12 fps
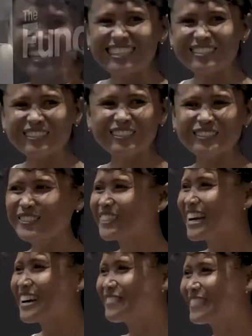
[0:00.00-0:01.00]
Hello,
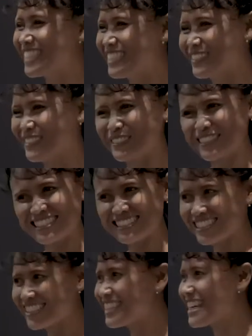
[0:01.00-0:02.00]
good afternoon,
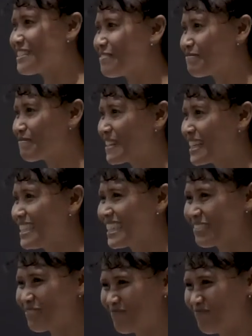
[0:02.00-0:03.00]
sir and madam.